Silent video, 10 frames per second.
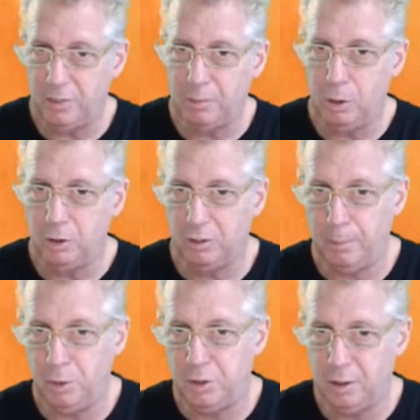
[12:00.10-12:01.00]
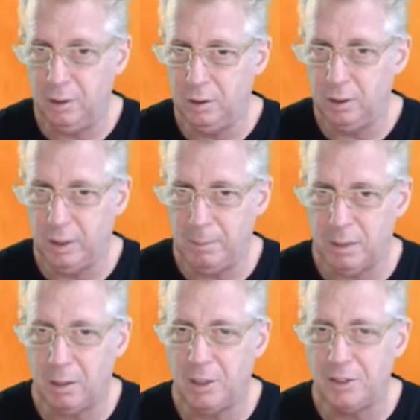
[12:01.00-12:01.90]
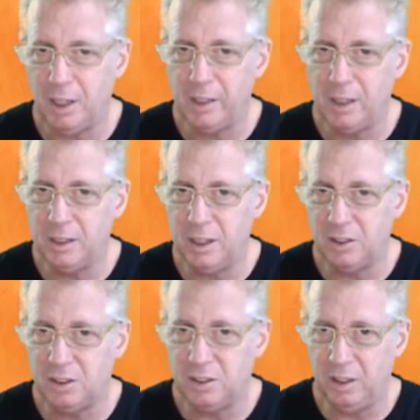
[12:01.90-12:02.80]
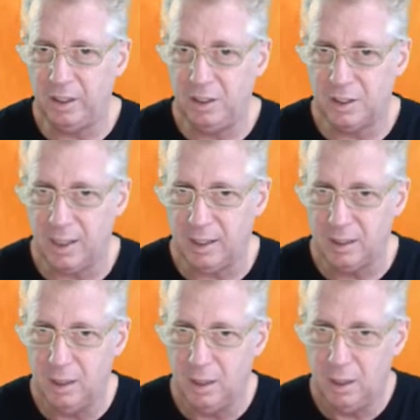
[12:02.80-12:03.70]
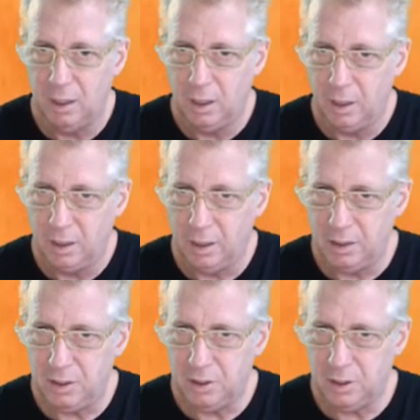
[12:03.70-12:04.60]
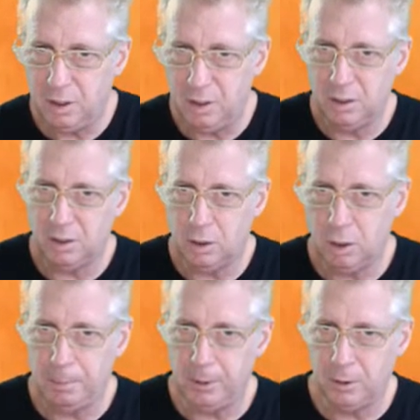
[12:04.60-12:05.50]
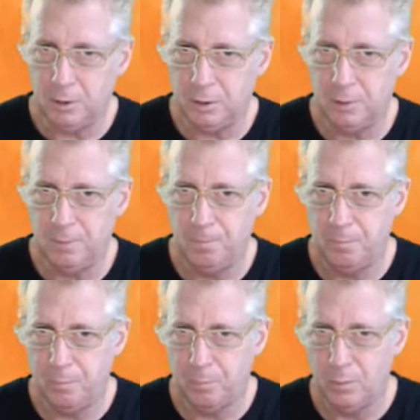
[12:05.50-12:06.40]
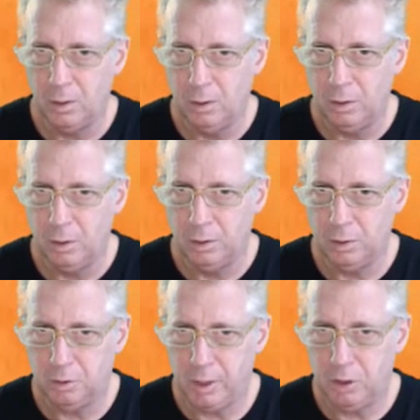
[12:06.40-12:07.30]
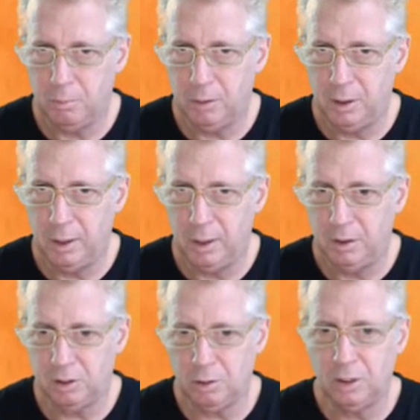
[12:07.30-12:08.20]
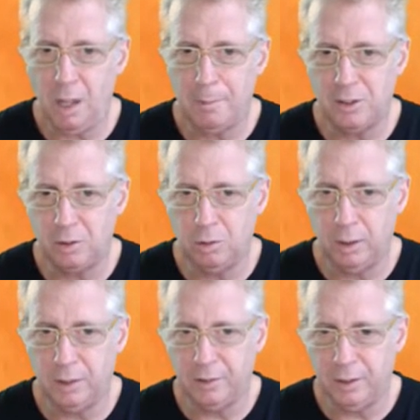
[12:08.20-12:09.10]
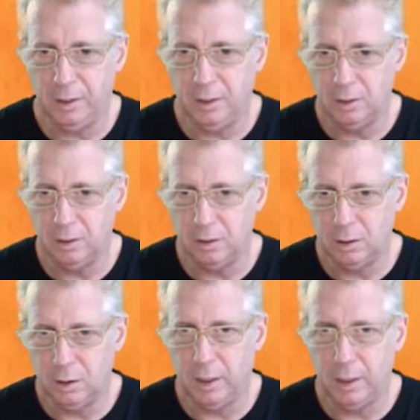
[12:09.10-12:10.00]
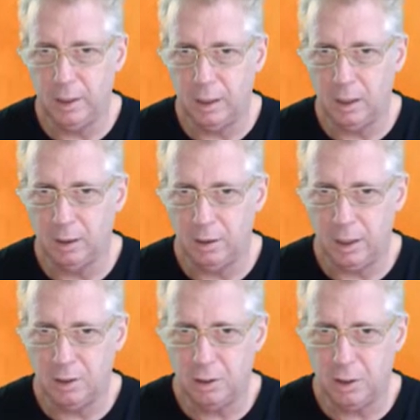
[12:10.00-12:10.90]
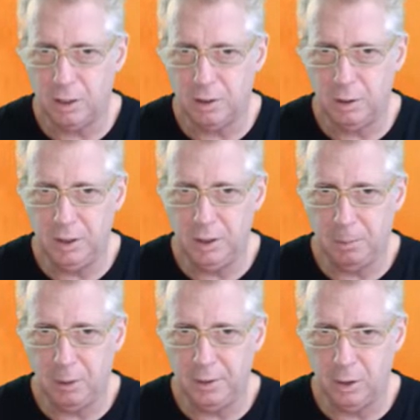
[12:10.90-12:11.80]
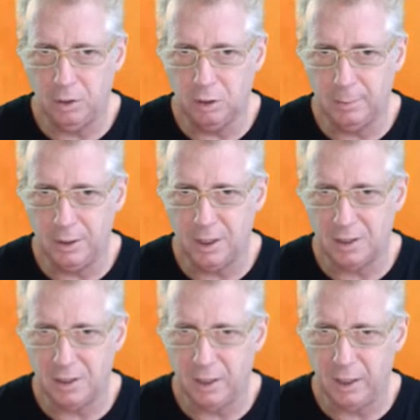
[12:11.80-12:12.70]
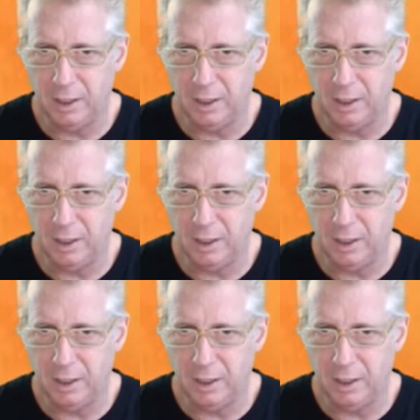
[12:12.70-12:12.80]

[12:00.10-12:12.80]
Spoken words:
the butcher, okay, but our giant is still intact. He's using scorpions to try to do some damage to our thing. Okay, now let's go and deploy the Ottoman just in